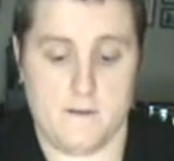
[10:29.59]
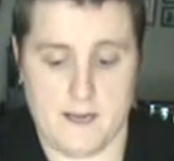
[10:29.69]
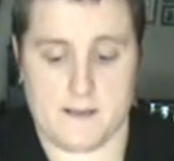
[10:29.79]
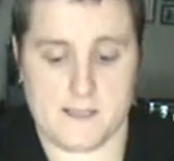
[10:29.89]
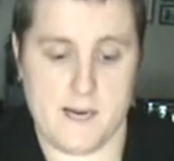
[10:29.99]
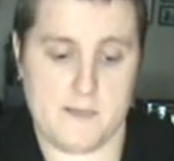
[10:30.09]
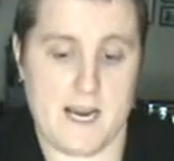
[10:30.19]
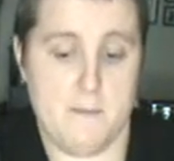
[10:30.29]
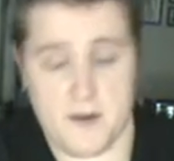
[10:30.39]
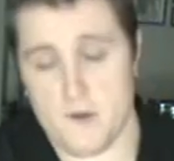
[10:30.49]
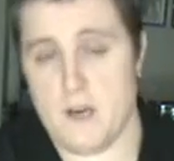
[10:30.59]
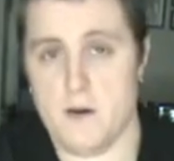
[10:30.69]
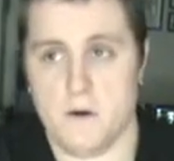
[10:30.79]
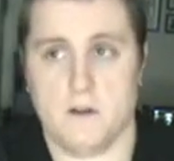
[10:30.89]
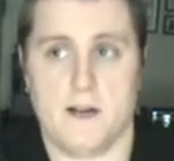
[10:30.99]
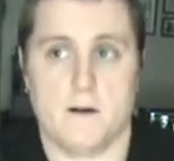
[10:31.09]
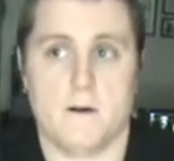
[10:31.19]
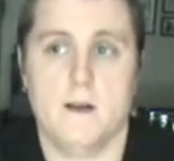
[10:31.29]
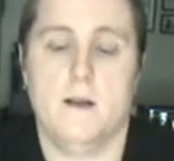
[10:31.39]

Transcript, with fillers: at the same time, but you hear it later.